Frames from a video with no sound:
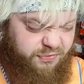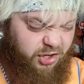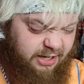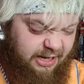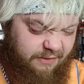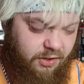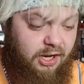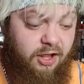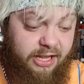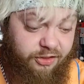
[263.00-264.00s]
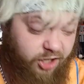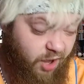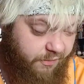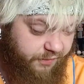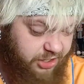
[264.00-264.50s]
fucking evil. The
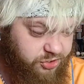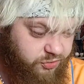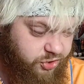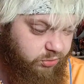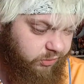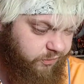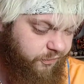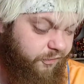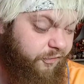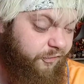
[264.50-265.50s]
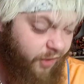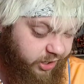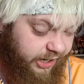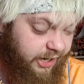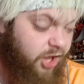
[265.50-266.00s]
cover for issue two looks
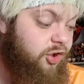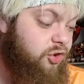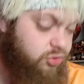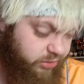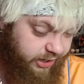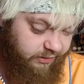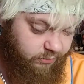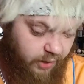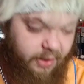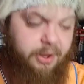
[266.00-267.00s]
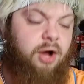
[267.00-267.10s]
fucking crazy as well. There we